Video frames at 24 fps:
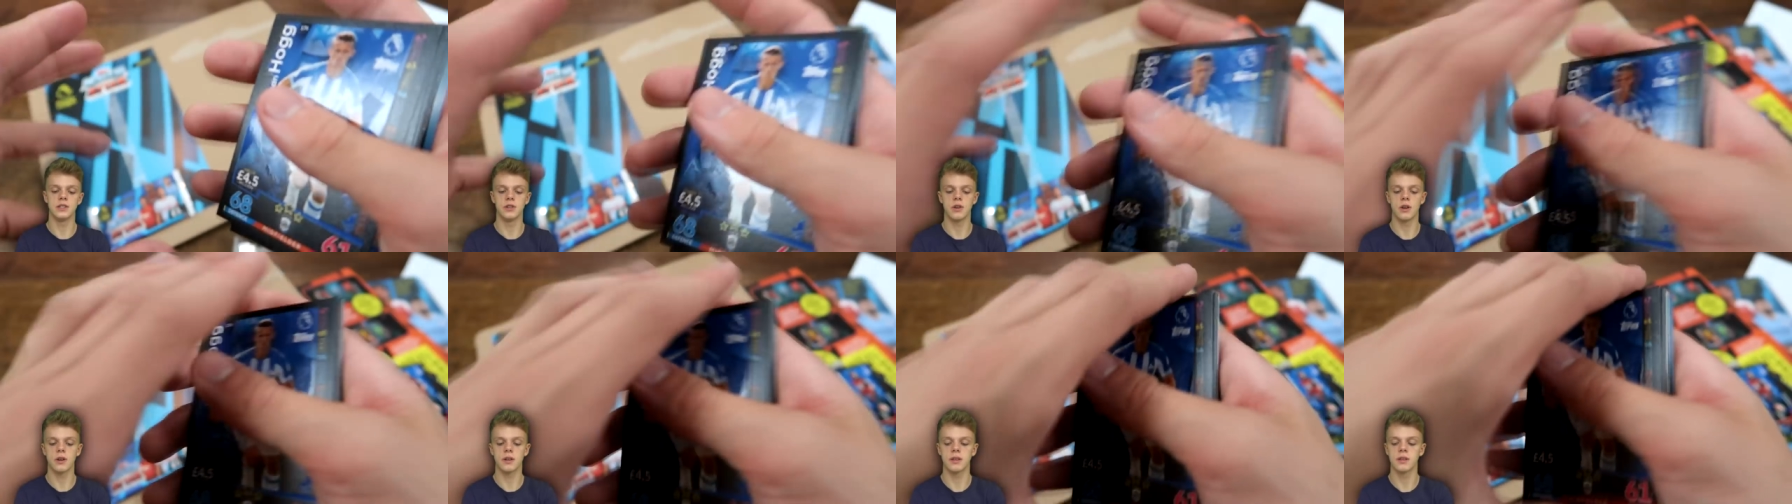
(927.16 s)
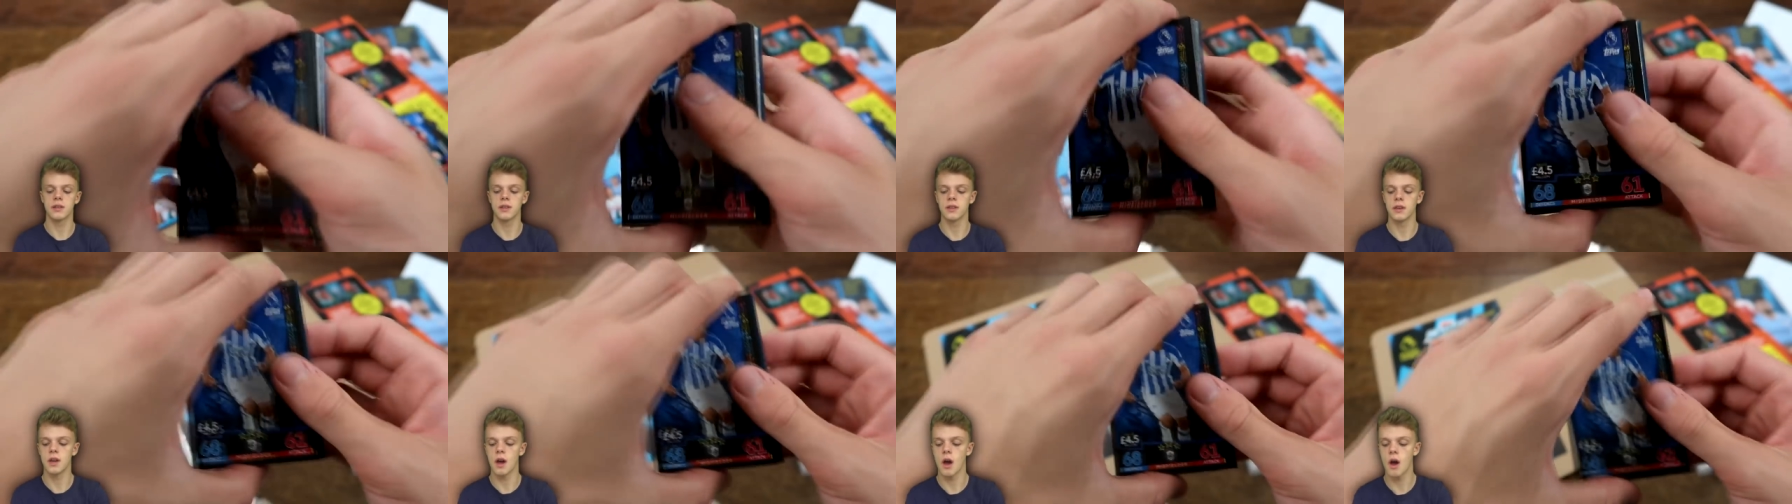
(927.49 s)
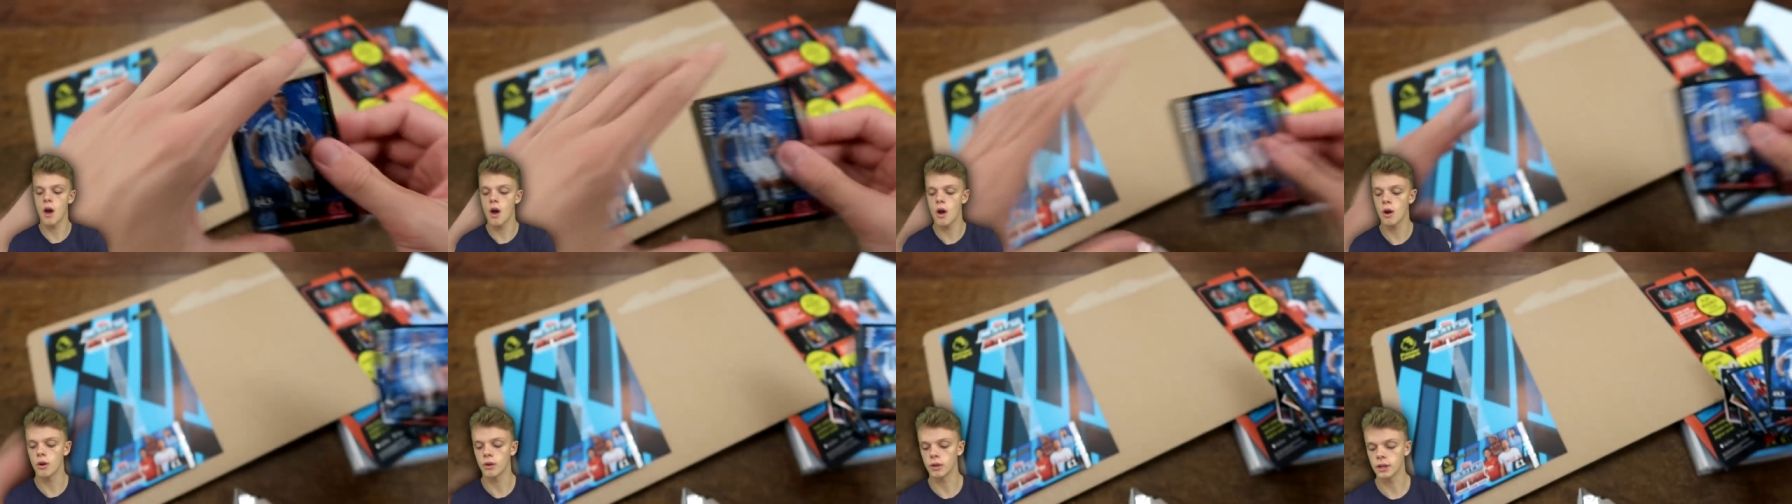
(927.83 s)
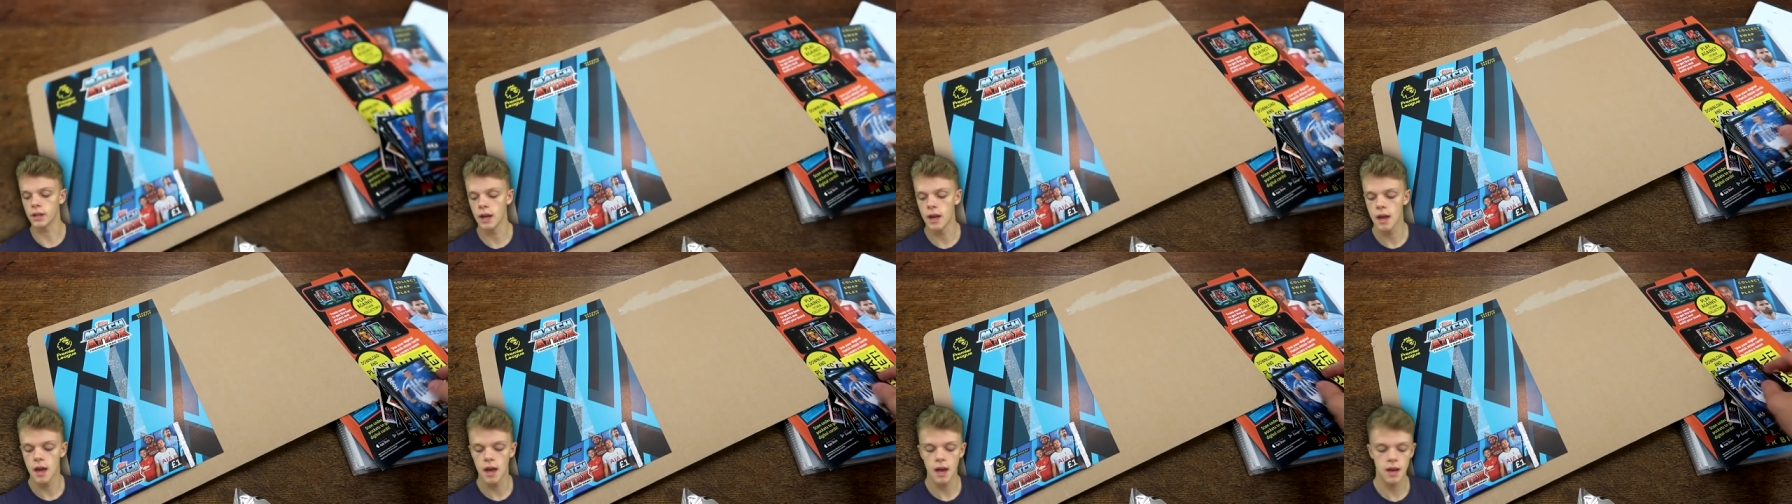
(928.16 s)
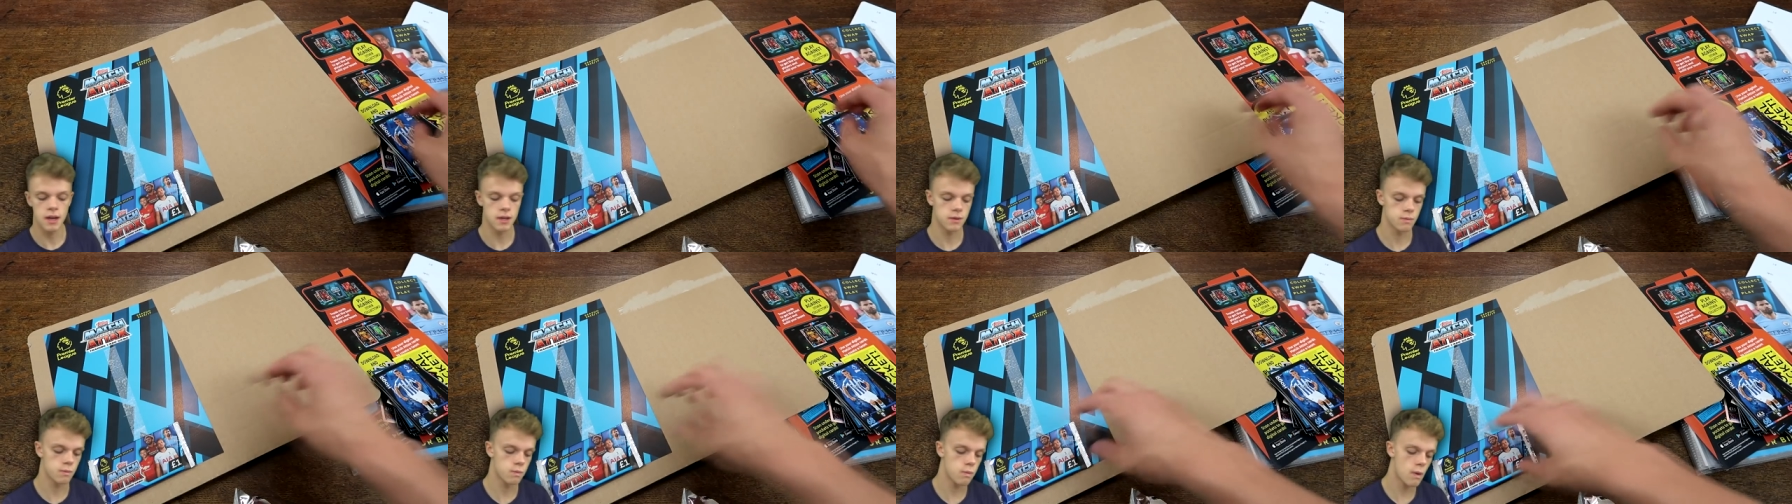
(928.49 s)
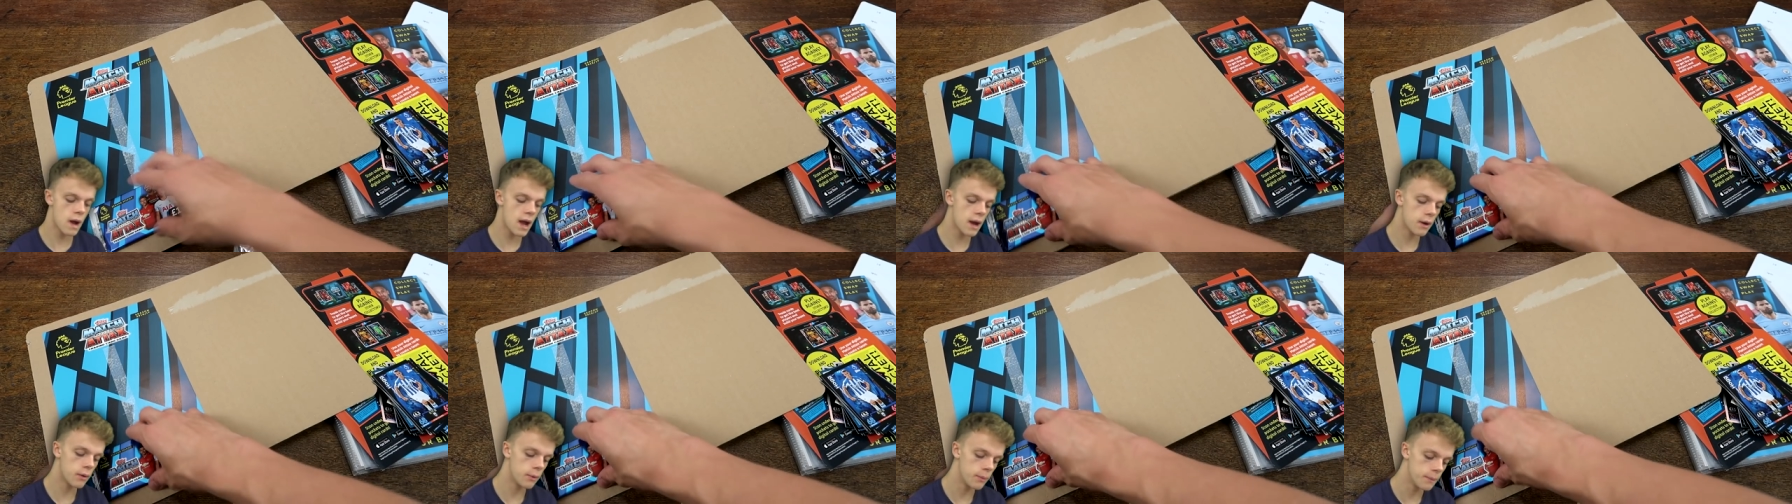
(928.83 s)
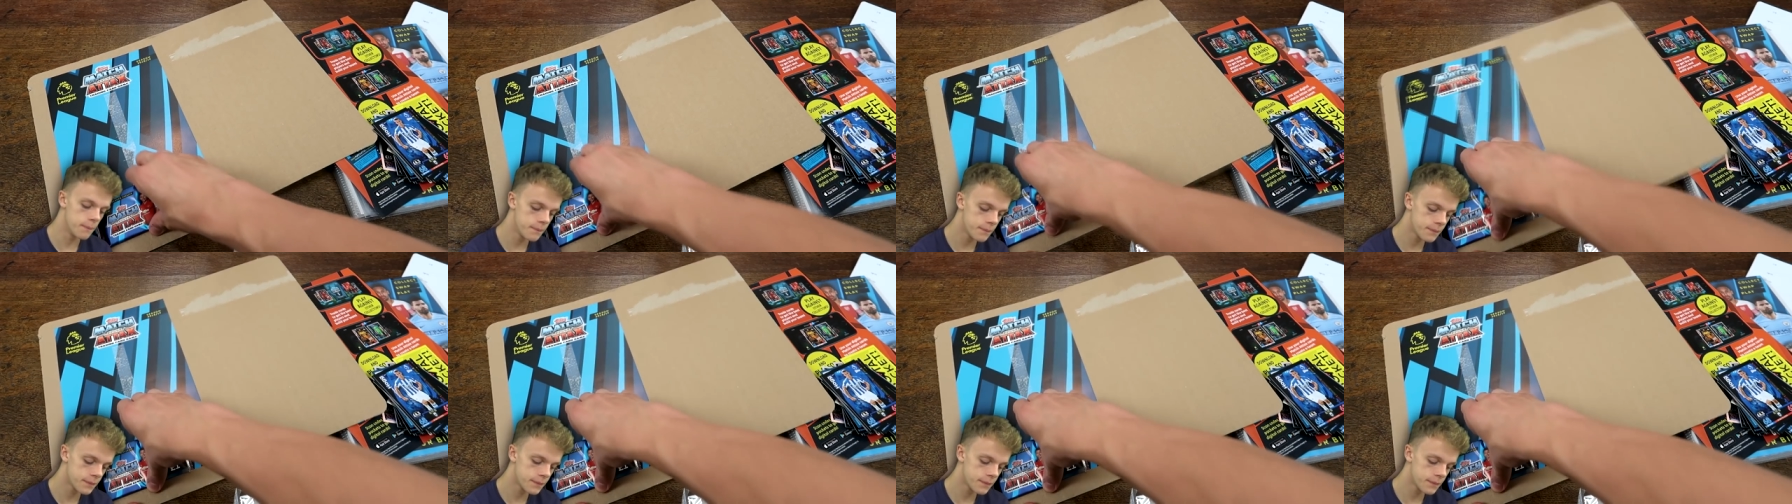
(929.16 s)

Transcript: Jonathan Hogg as well.